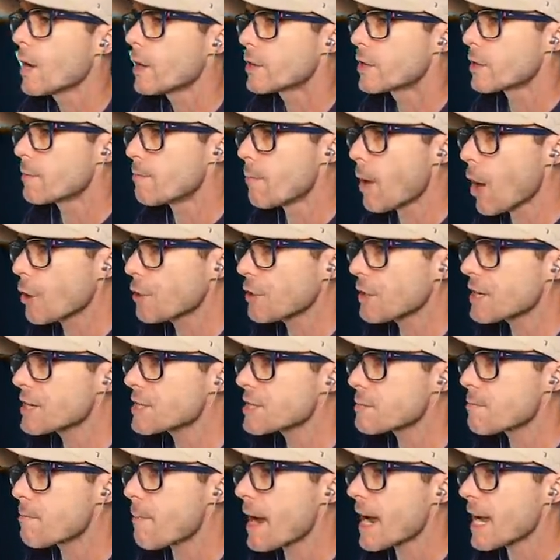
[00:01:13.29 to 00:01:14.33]
The mod
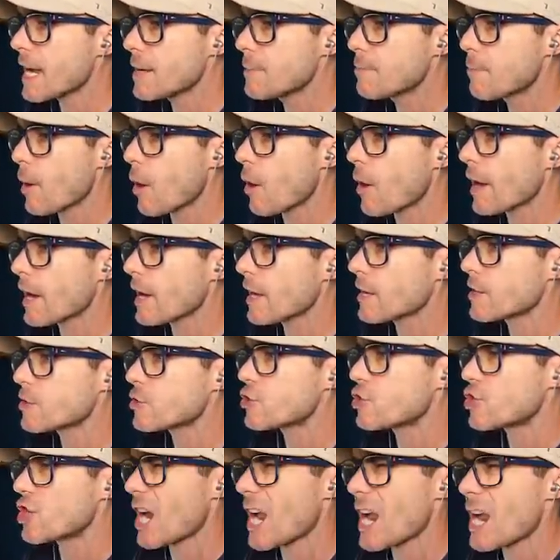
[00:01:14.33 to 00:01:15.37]
is made by
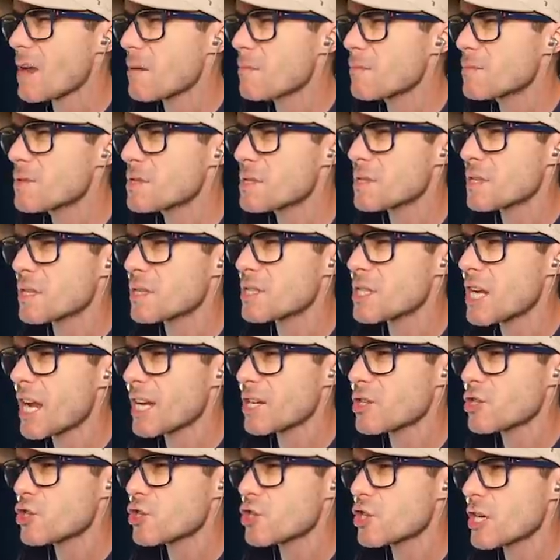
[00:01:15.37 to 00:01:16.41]
Jams the
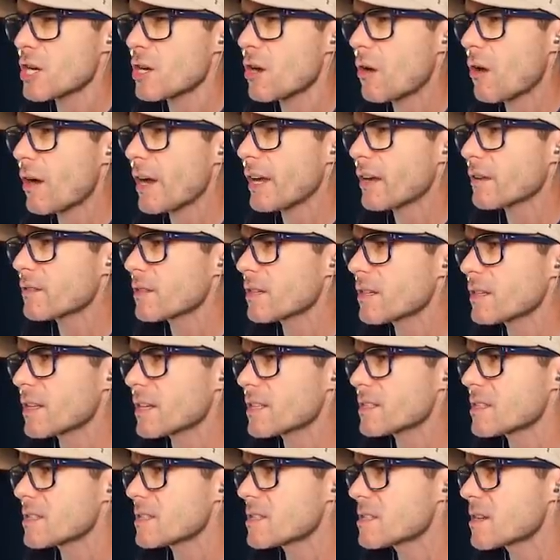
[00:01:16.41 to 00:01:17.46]
Texture Guy, I think
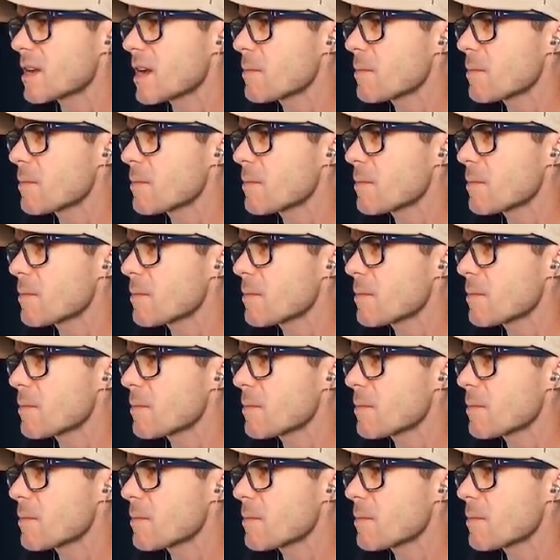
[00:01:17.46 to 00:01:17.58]
that's his